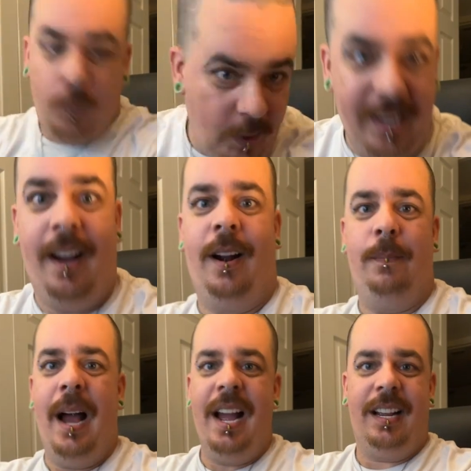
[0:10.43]
we
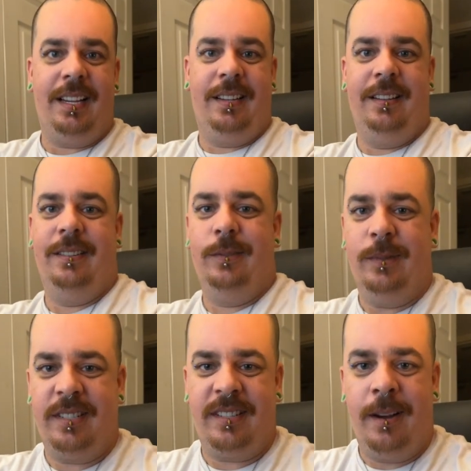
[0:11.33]
are back
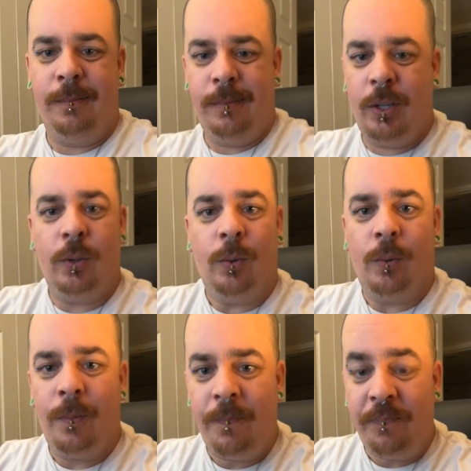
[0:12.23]
with something cool.